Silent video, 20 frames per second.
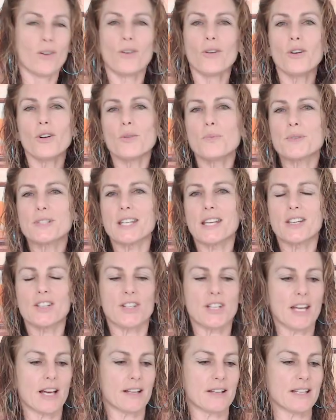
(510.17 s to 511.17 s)
All
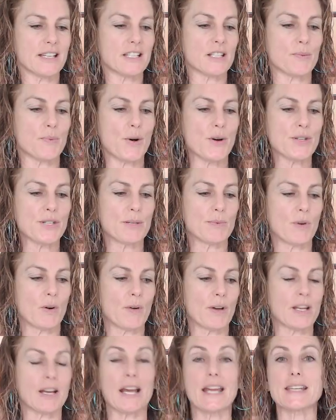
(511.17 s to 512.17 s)
potentialities are
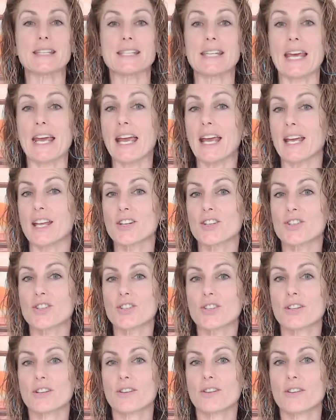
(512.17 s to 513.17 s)
possible, and I
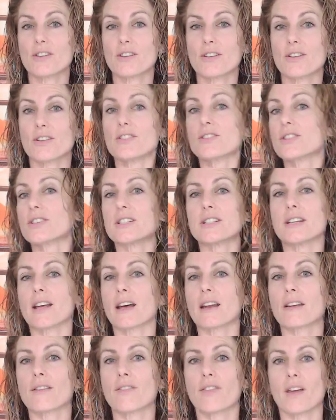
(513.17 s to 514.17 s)
attach to
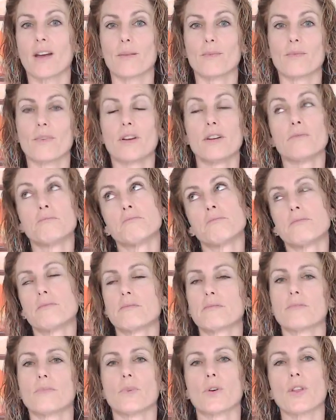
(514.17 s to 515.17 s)
none of them,
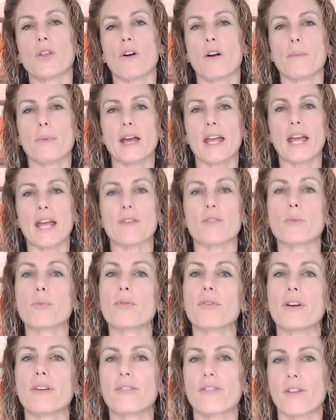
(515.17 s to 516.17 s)
although I may have a
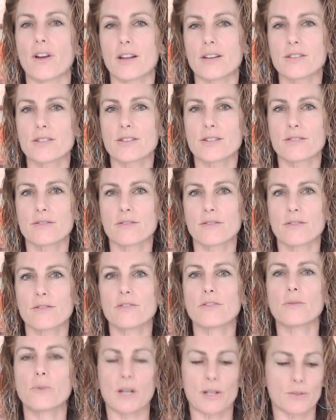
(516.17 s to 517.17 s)
preference
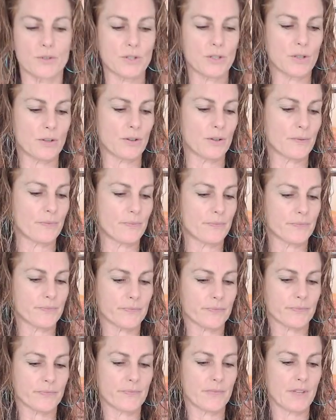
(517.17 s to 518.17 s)
for one or two.
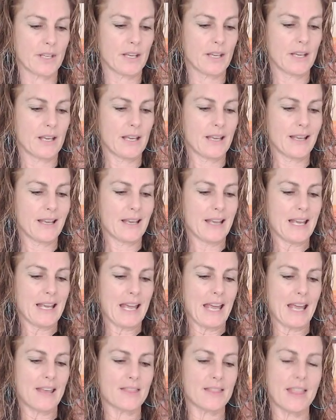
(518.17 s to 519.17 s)

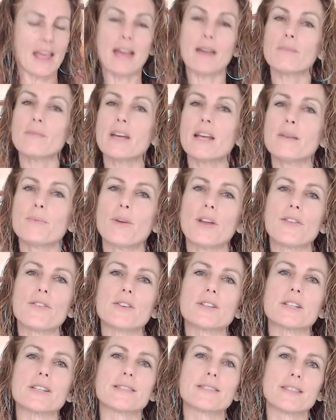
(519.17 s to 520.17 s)
And that may be
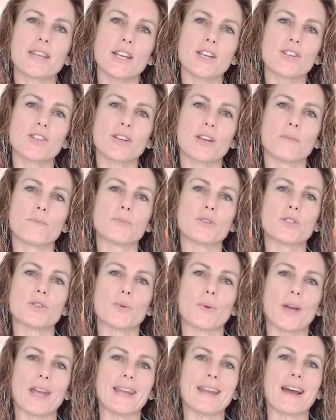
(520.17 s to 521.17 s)
the distinction
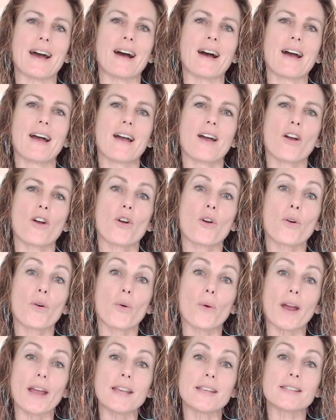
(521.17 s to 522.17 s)
between a
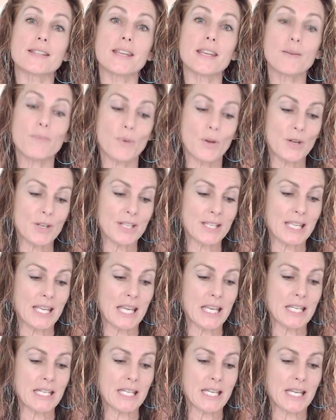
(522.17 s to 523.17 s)
crazy
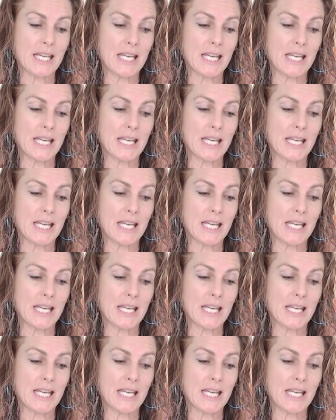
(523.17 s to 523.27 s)
person